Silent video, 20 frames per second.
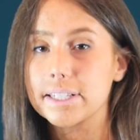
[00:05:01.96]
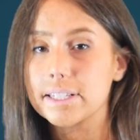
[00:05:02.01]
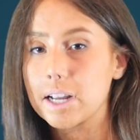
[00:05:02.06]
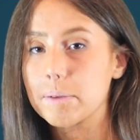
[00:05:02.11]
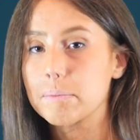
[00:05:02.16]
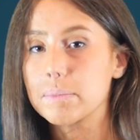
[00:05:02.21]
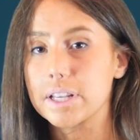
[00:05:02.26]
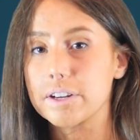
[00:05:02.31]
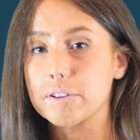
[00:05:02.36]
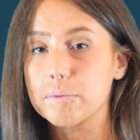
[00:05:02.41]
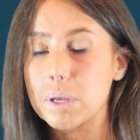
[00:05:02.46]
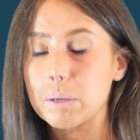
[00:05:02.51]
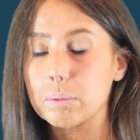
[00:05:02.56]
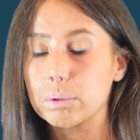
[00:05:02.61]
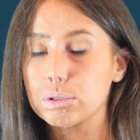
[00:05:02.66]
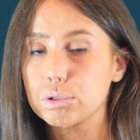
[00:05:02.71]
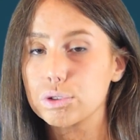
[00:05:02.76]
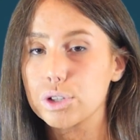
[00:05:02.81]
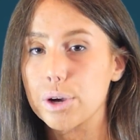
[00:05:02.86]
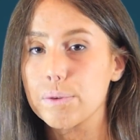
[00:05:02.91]
99% of
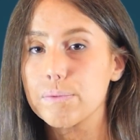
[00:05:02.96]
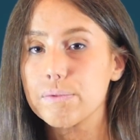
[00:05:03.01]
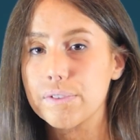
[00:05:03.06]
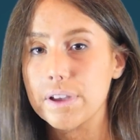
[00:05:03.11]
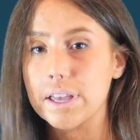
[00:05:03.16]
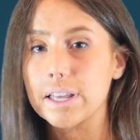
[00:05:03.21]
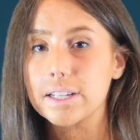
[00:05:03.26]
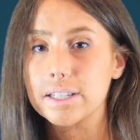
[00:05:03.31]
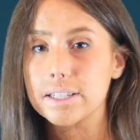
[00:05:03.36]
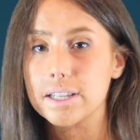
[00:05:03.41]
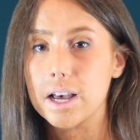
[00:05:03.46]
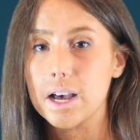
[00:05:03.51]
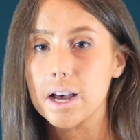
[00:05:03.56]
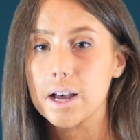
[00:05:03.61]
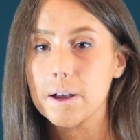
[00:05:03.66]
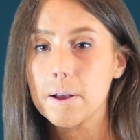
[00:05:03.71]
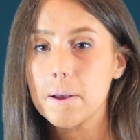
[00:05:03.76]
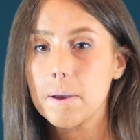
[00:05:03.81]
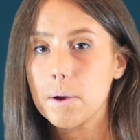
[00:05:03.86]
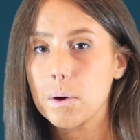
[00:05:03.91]
people don't fit
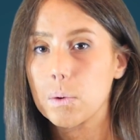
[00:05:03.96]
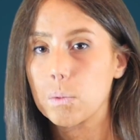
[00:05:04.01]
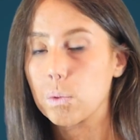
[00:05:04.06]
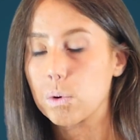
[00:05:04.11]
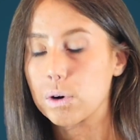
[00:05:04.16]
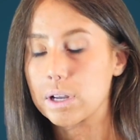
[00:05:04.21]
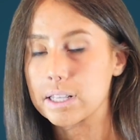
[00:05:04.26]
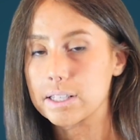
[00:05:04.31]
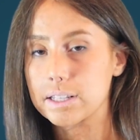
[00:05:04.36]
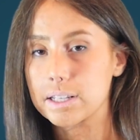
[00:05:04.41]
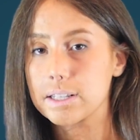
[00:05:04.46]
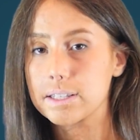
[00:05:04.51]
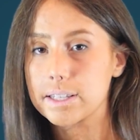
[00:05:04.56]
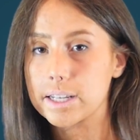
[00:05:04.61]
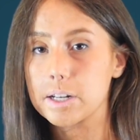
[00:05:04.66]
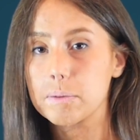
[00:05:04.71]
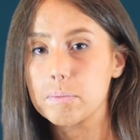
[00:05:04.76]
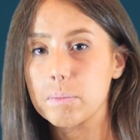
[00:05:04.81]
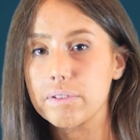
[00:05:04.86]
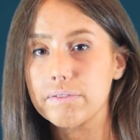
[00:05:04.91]
into what is
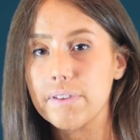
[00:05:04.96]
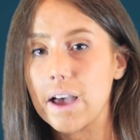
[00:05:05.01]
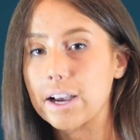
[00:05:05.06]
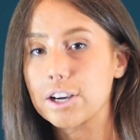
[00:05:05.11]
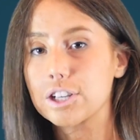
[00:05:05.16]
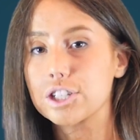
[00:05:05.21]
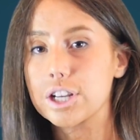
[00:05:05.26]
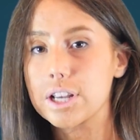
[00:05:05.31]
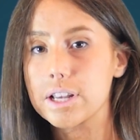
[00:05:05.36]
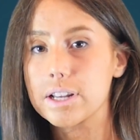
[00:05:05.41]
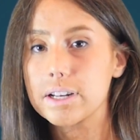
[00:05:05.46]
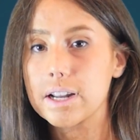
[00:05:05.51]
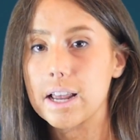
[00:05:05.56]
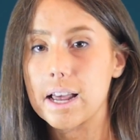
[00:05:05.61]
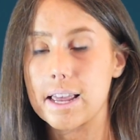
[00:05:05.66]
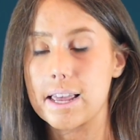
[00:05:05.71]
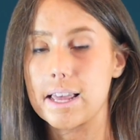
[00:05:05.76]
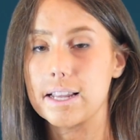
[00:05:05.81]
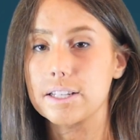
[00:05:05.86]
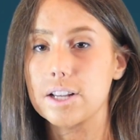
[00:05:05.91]
considered
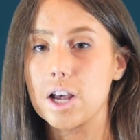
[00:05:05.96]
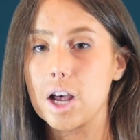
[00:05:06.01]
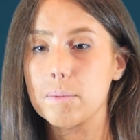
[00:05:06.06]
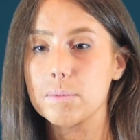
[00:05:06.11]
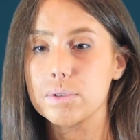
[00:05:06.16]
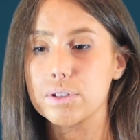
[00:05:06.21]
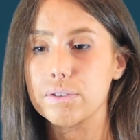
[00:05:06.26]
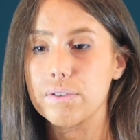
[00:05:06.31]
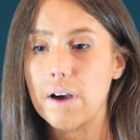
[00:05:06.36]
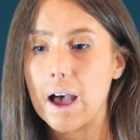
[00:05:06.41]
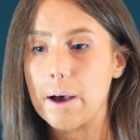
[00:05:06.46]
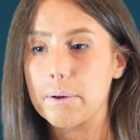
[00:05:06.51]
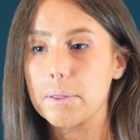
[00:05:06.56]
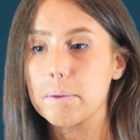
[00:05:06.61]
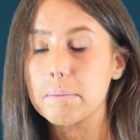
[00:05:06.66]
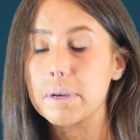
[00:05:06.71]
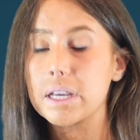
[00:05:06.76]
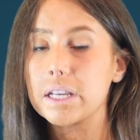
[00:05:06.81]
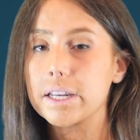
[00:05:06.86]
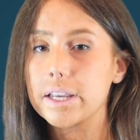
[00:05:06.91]
perfection in terms of how
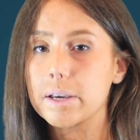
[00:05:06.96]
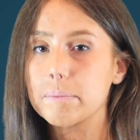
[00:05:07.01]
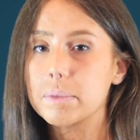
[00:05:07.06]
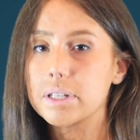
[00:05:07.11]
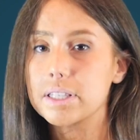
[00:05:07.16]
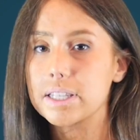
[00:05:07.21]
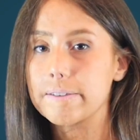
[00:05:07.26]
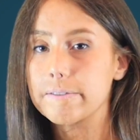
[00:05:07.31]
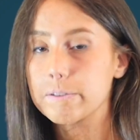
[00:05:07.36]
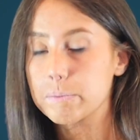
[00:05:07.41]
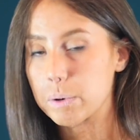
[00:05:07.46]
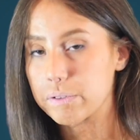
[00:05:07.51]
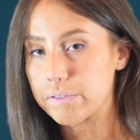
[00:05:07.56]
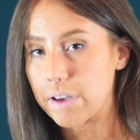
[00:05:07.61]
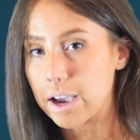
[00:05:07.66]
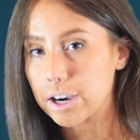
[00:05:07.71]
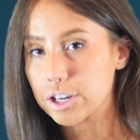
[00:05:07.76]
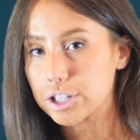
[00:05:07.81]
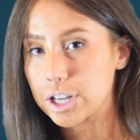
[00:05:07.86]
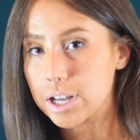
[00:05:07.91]
the media perceives
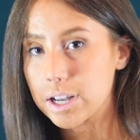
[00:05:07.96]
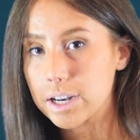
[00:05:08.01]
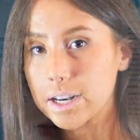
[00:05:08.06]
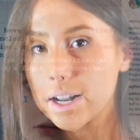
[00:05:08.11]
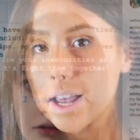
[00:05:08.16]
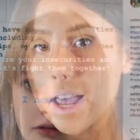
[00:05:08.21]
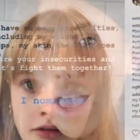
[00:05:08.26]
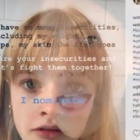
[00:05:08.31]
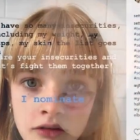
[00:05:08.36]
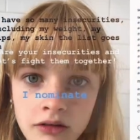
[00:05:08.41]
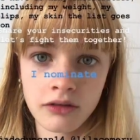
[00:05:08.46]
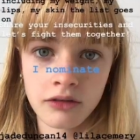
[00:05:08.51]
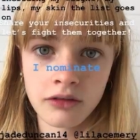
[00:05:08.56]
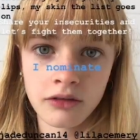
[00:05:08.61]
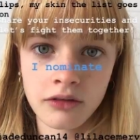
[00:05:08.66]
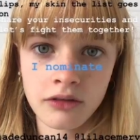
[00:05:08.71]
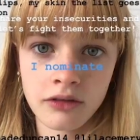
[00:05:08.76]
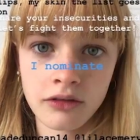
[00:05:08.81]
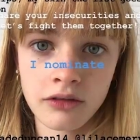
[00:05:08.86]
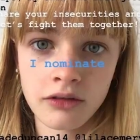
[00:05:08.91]
perfection.
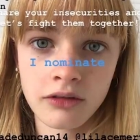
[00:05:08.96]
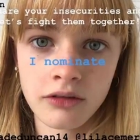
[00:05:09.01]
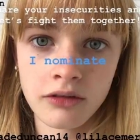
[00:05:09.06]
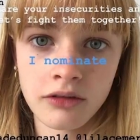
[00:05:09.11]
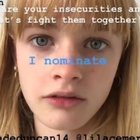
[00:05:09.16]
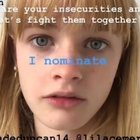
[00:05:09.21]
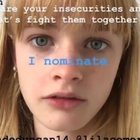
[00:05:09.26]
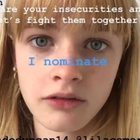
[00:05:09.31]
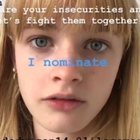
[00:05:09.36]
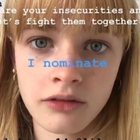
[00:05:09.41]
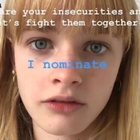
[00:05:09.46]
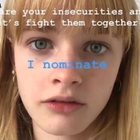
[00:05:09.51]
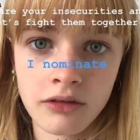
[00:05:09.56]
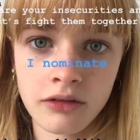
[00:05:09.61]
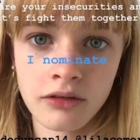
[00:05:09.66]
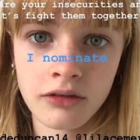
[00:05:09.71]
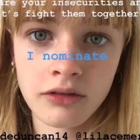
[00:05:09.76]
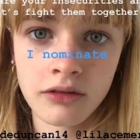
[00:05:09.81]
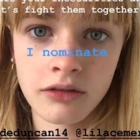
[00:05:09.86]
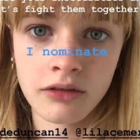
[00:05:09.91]
That's exactly why
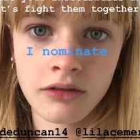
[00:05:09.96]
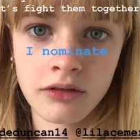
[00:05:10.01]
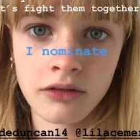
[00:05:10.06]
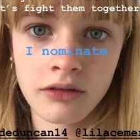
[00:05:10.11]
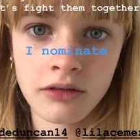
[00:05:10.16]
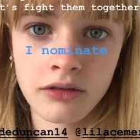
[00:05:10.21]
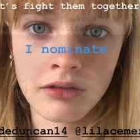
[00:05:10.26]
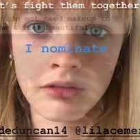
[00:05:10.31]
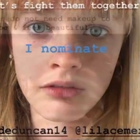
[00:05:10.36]
I started it.